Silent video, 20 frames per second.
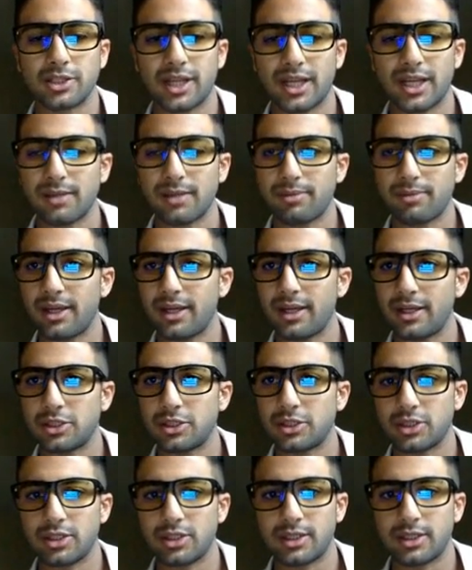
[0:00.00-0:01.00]
landing page,
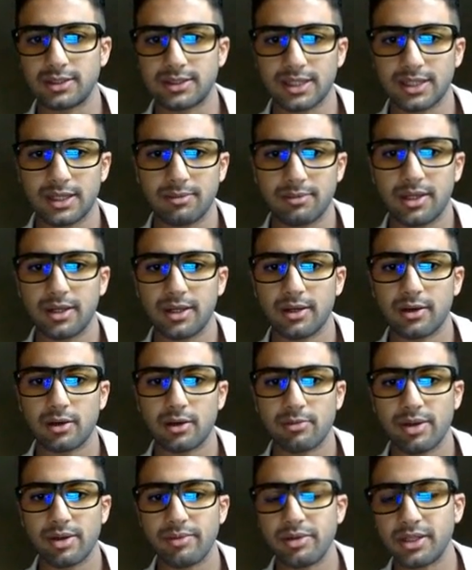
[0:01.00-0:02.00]
and you can send them here,
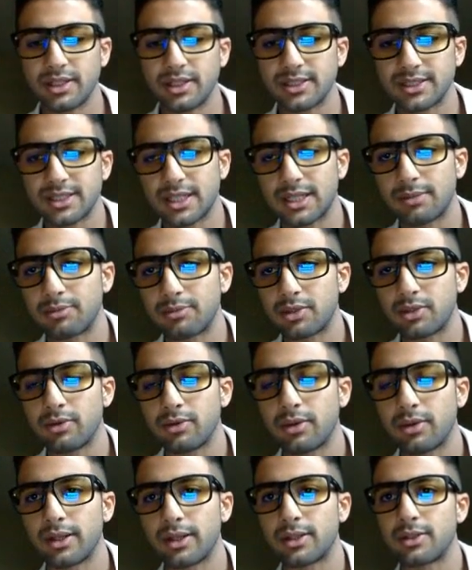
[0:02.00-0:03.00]
or maybe you can send them
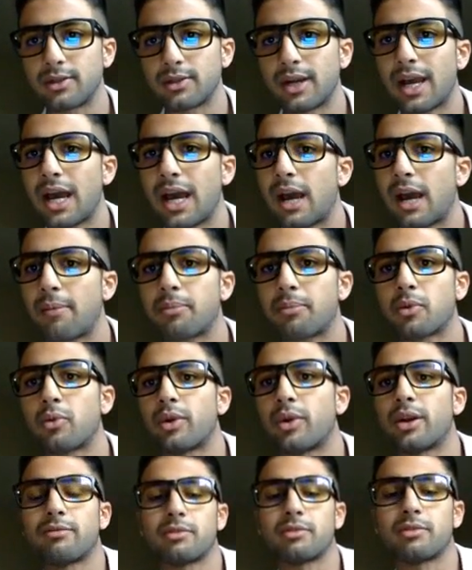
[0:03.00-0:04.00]
to a link to your app or
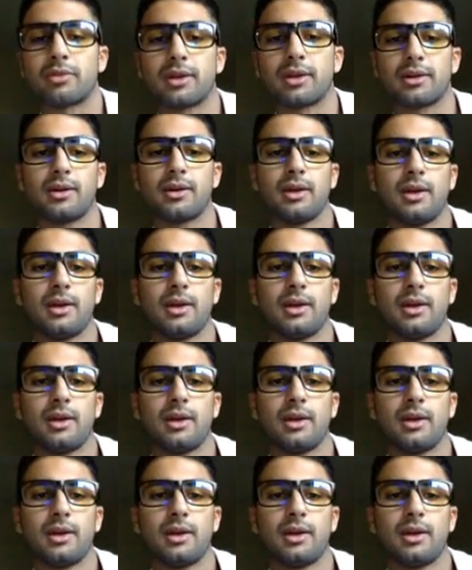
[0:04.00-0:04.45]
whatever, right?